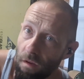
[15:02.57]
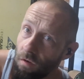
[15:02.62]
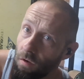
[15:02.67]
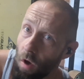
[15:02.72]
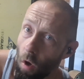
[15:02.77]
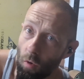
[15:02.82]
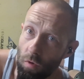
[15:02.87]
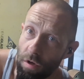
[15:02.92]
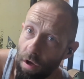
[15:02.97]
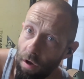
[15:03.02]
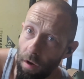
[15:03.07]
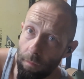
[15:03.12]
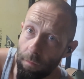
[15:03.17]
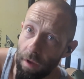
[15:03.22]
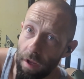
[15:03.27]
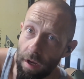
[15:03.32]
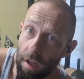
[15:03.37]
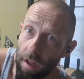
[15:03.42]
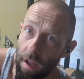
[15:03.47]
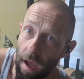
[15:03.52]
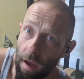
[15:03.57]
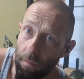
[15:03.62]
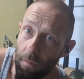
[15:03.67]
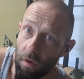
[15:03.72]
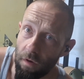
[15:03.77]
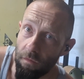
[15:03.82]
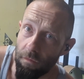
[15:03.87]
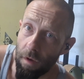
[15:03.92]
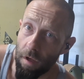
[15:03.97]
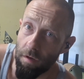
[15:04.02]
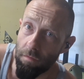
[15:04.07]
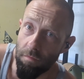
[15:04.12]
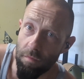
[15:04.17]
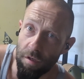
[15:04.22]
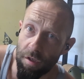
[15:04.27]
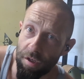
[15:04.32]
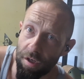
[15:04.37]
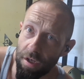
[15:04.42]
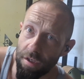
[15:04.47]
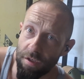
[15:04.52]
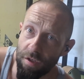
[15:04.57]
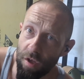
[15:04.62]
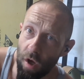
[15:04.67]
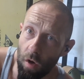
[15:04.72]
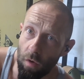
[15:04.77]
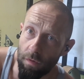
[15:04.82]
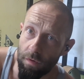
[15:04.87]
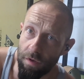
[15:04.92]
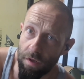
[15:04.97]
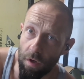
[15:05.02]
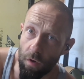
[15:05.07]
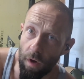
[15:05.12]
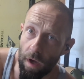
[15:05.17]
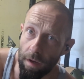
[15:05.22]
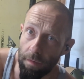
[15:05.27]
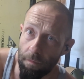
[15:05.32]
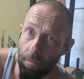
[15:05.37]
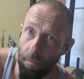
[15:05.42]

don't jump into that movement. Just don't do it.